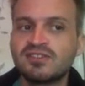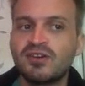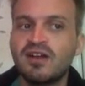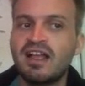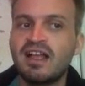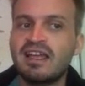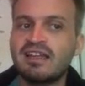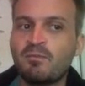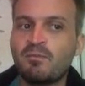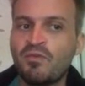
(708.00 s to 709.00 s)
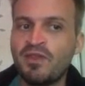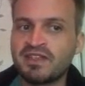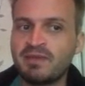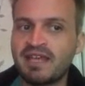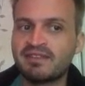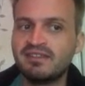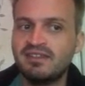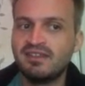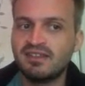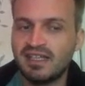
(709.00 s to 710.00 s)
So this
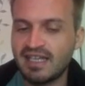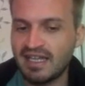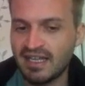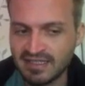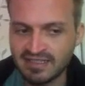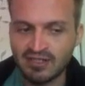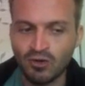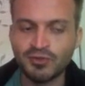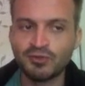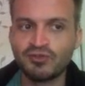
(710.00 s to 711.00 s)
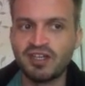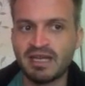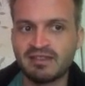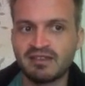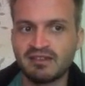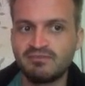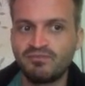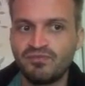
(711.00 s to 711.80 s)
method is the auto run method.